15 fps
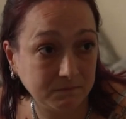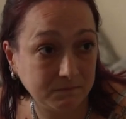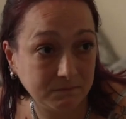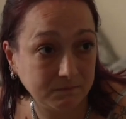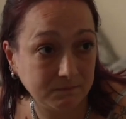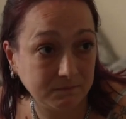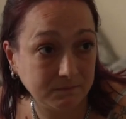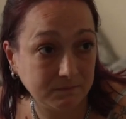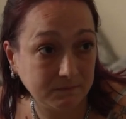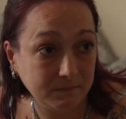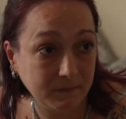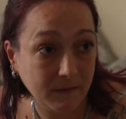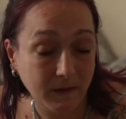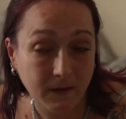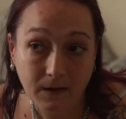Why?
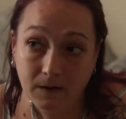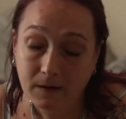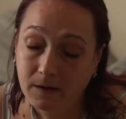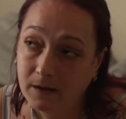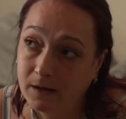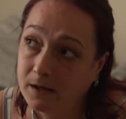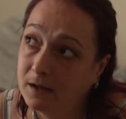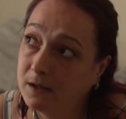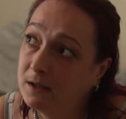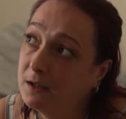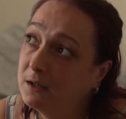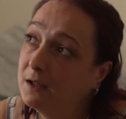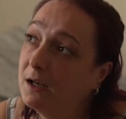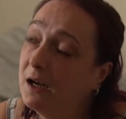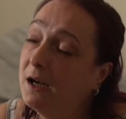
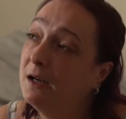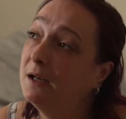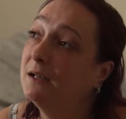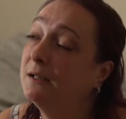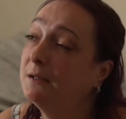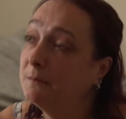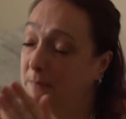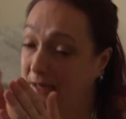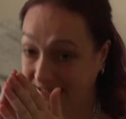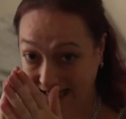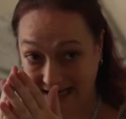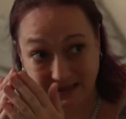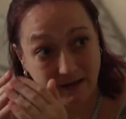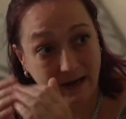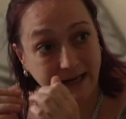Uh, my
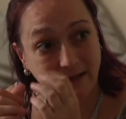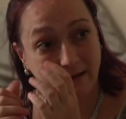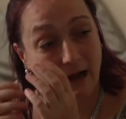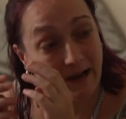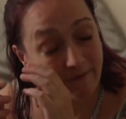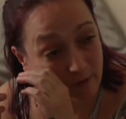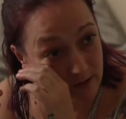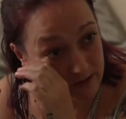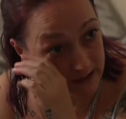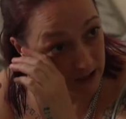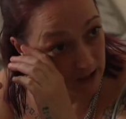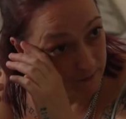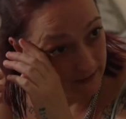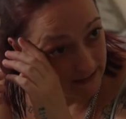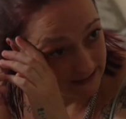dad died. I've got
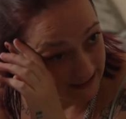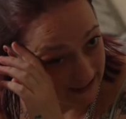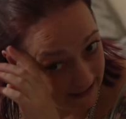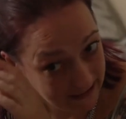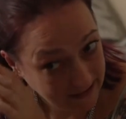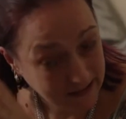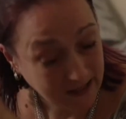COPD.